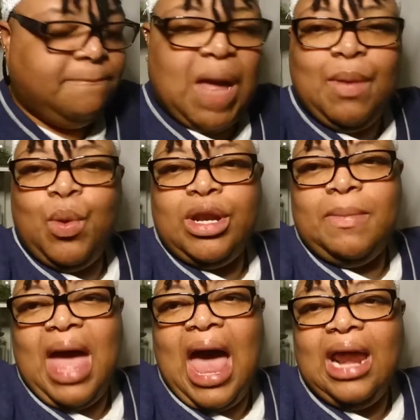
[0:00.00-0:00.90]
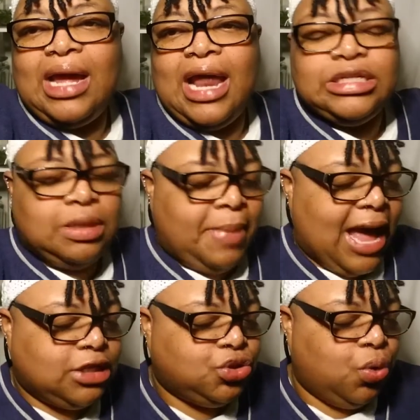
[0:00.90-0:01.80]
maybe one of them alligators will
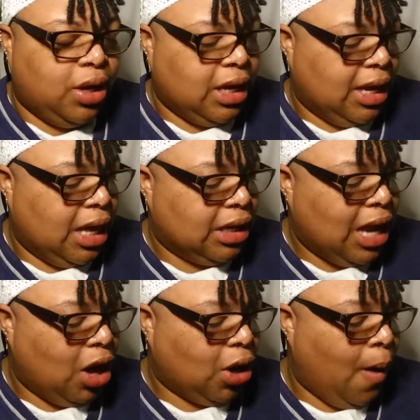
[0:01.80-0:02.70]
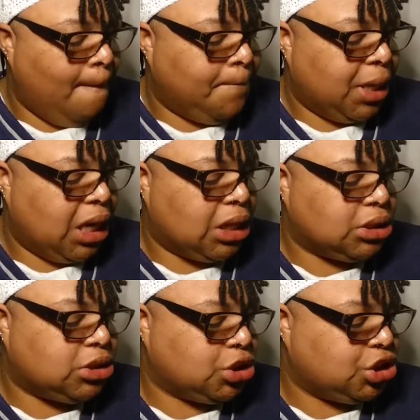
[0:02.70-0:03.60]
bite Toya in her doggone
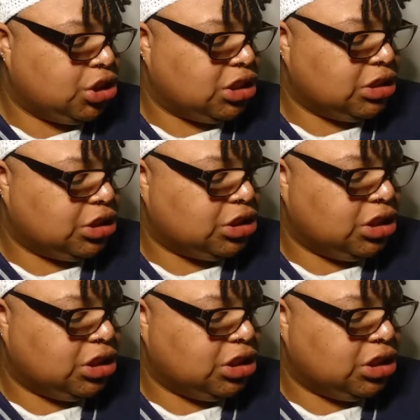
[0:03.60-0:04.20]
butt, so she'll